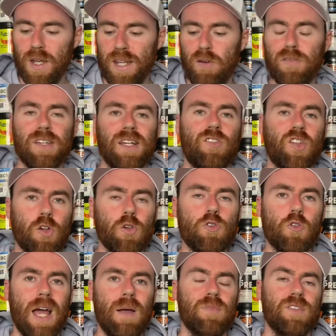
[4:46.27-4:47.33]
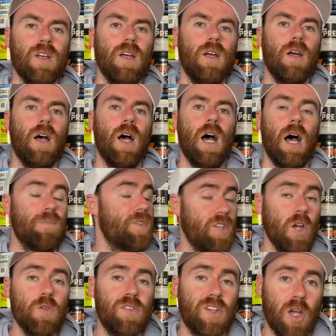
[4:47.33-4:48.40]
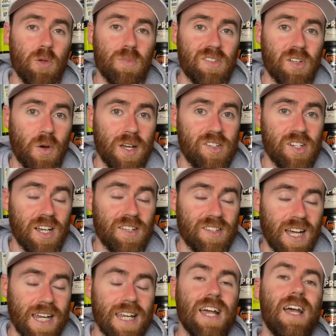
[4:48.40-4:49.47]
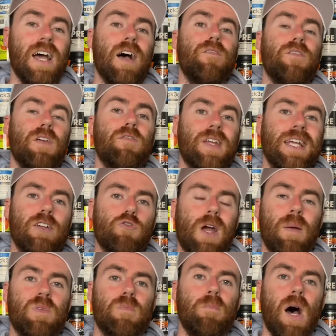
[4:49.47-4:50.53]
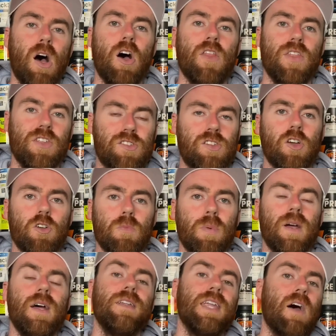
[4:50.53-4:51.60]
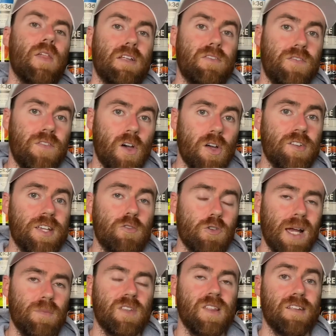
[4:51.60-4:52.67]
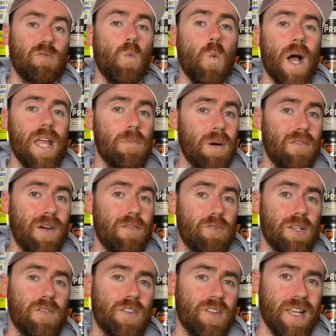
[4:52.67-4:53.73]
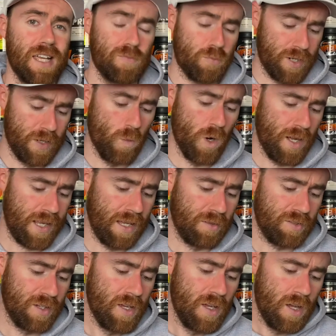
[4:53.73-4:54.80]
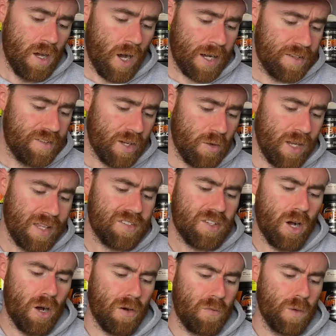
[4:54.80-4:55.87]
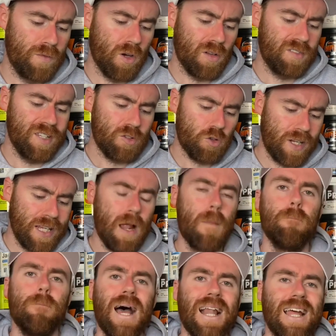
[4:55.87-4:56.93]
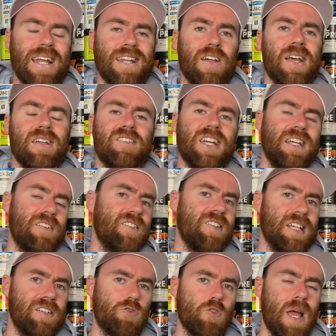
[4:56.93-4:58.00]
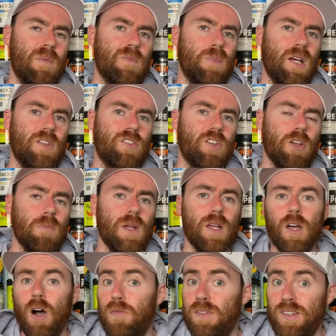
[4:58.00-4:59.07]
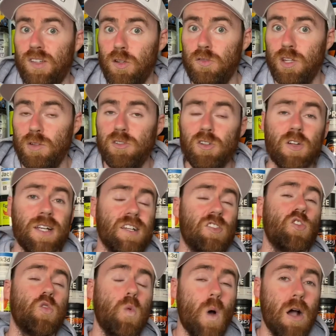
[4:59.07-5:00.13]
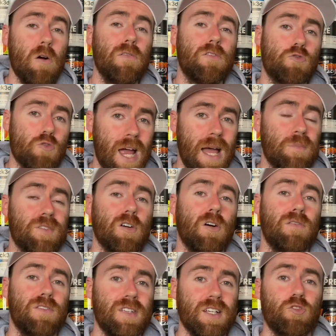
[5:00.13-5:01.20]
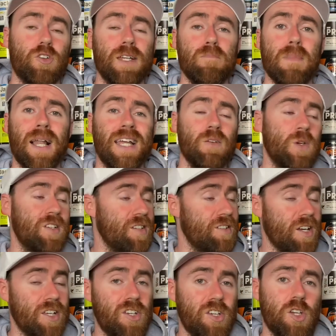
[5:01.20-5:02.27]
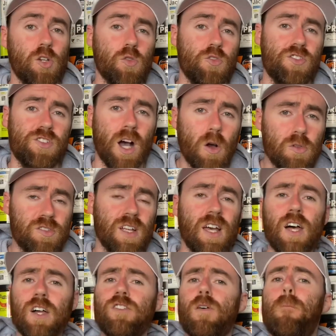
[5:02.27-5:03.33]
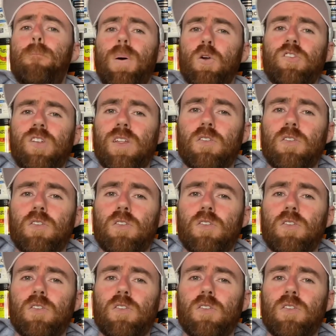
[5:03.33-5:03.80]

obviously at 2 scoops, should I say, 15 grams per the scoop. Now that's 30 grams, so that's way above average for today's pre-workouts. I can tell you, let's start off. We've got citrulline malate. Now, they say it's 6 grams per scoop. Obviously, 2 scoops, you're looking at 12 grams of citrulline malate, which is a huge dose to boost those